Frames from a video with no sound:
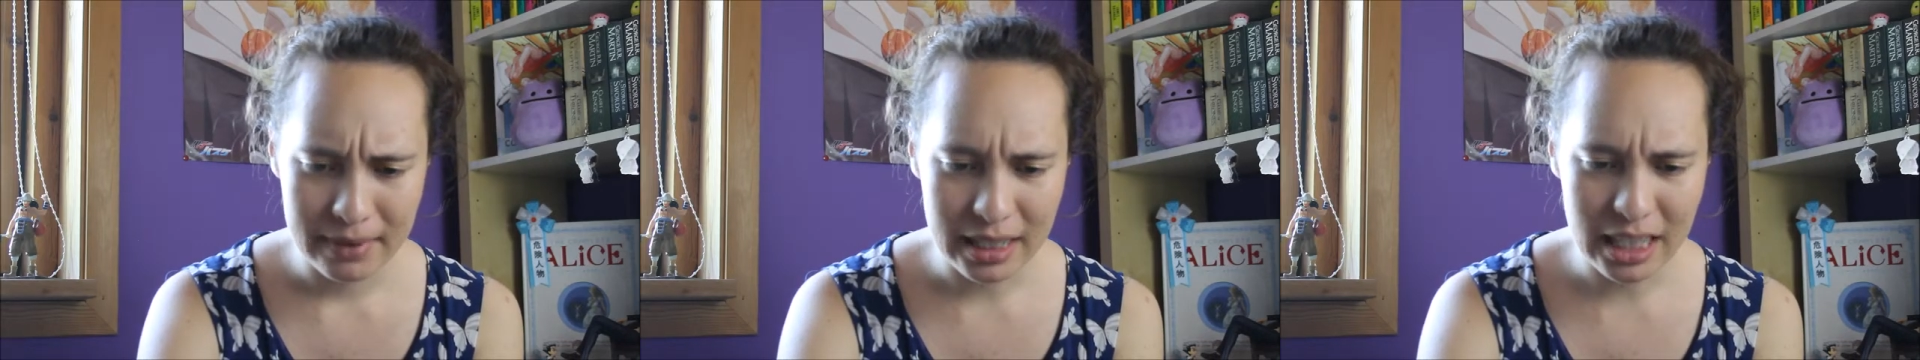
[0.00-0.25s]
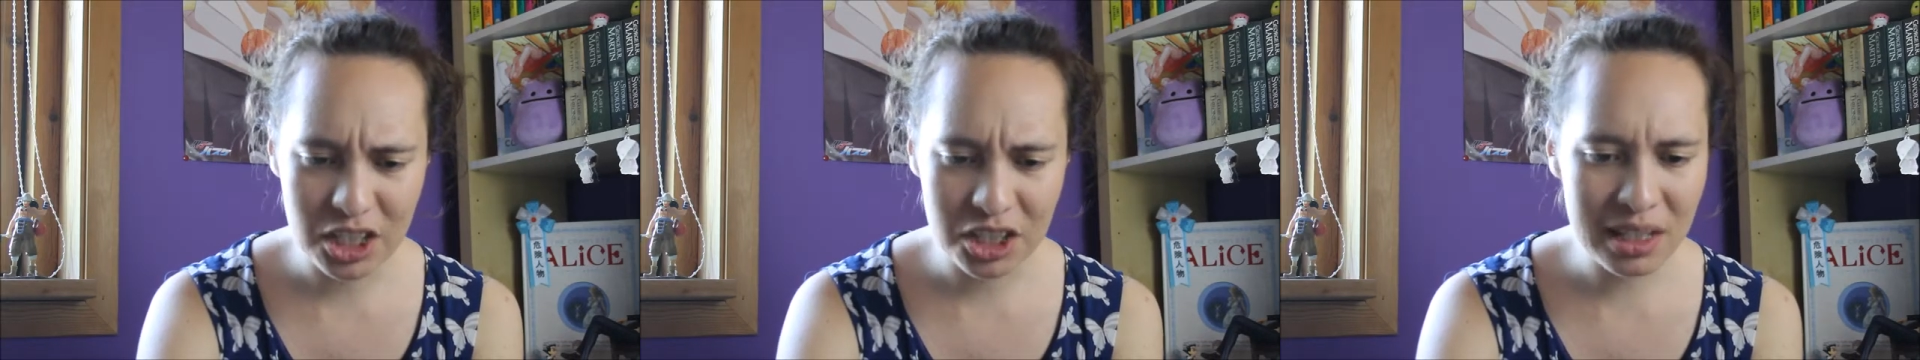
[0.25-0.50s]

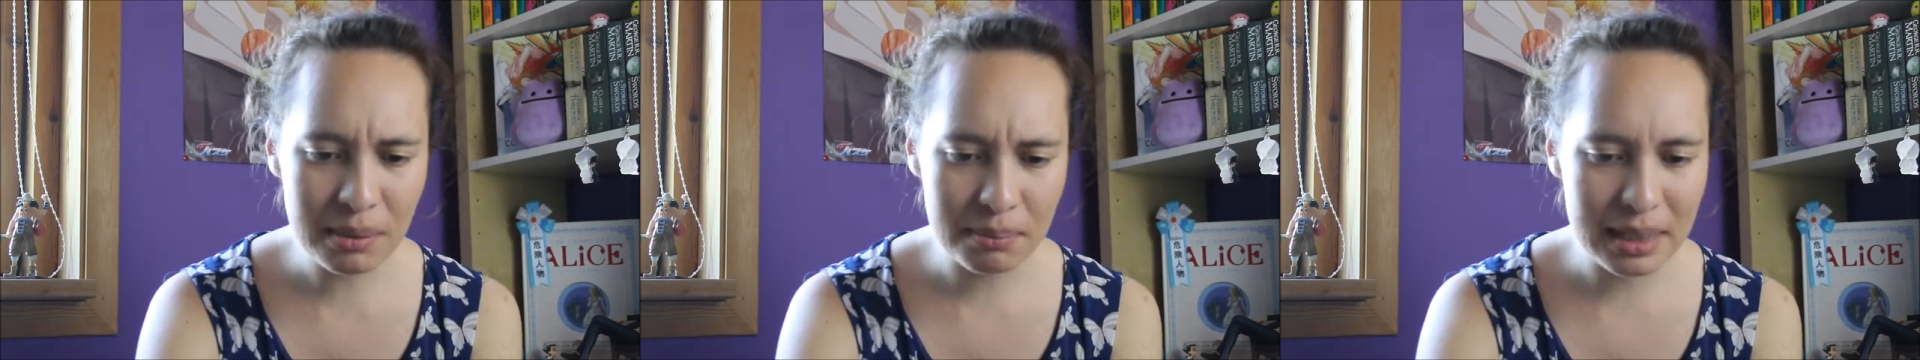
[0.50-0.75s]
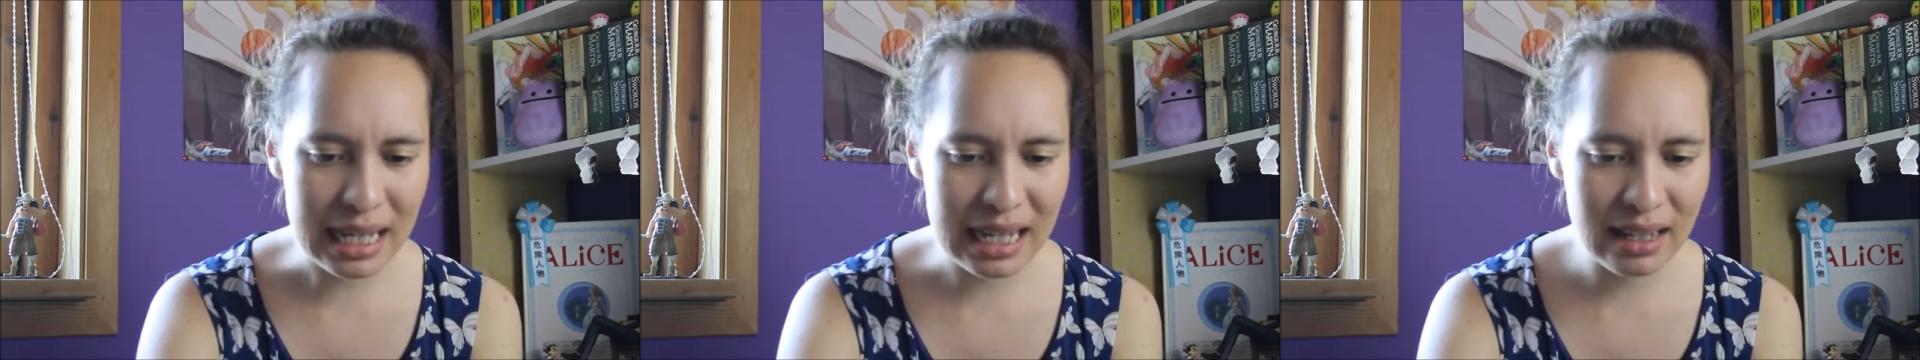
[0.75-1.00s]
Is she
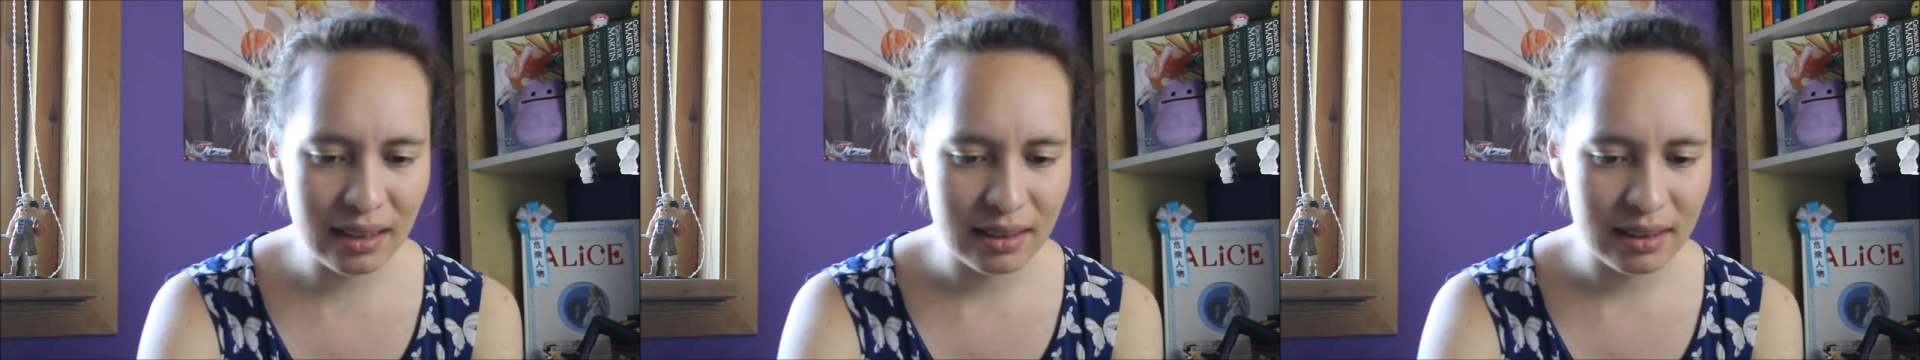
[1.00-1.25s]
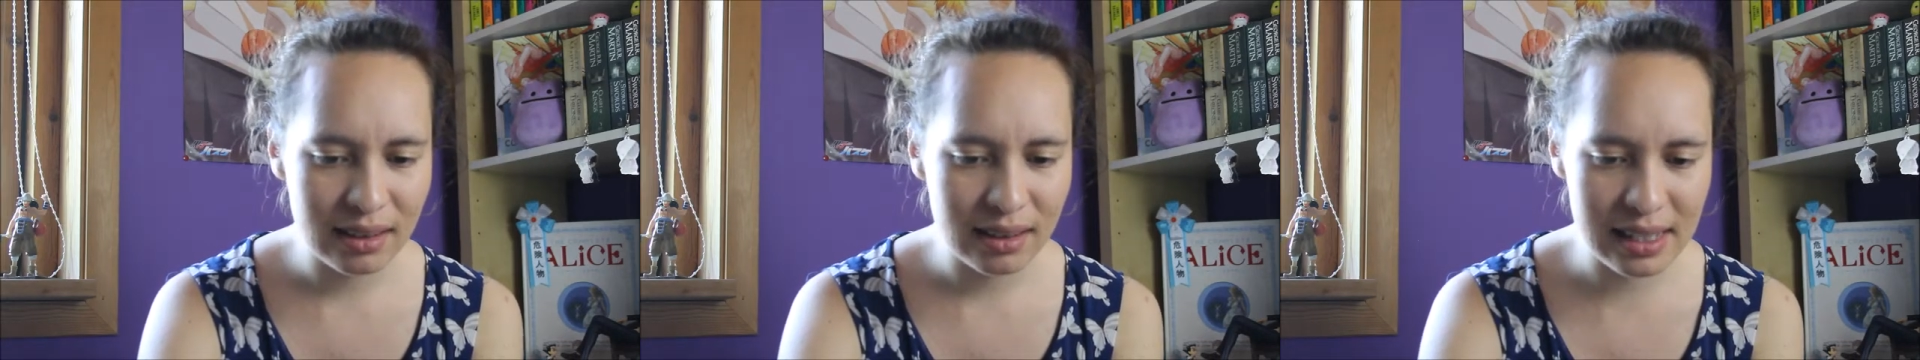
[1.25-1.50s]
me?
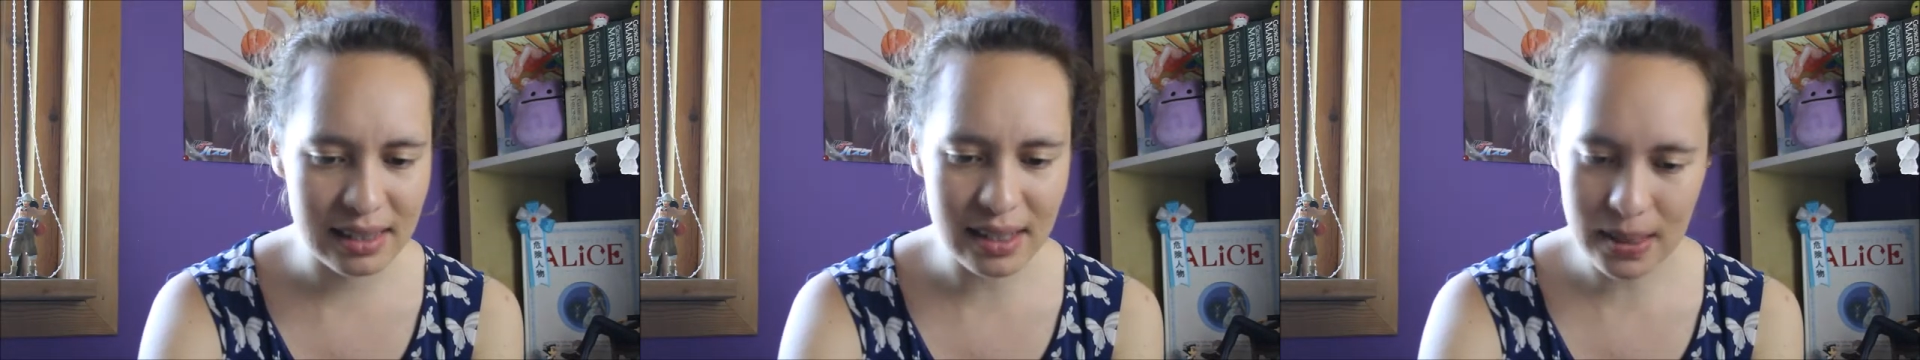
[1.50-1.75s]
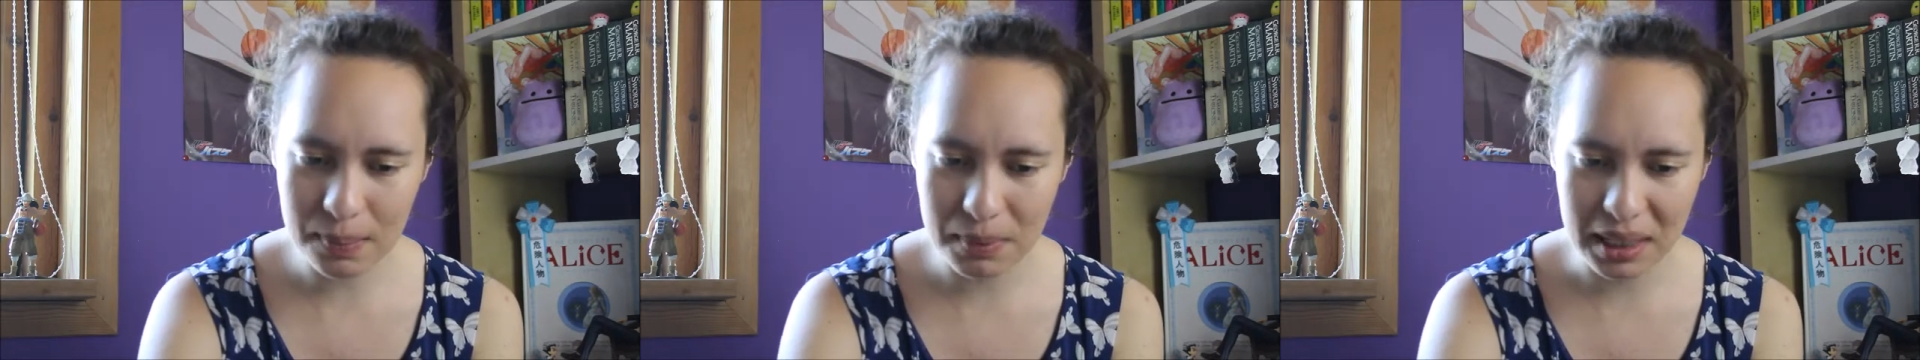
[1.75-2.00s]
Is
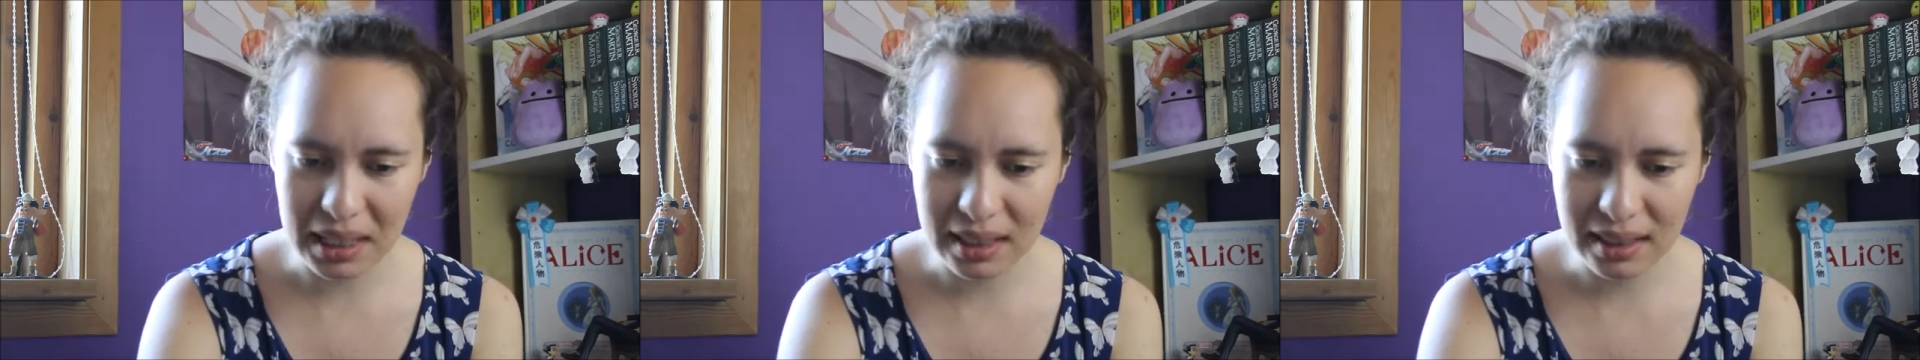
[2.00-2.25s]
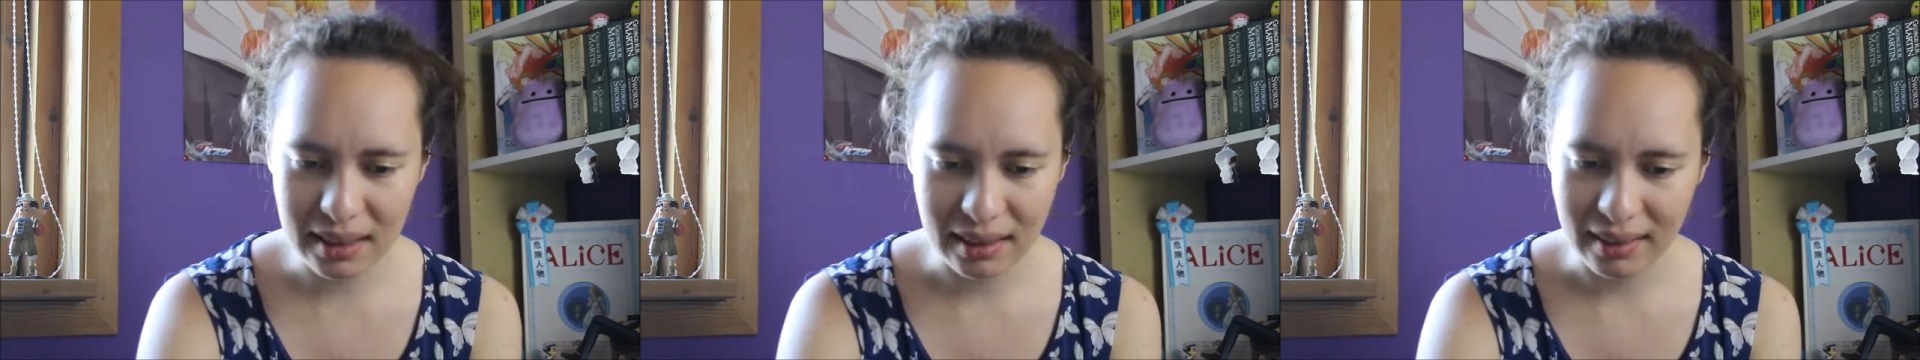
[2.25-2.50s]
this me?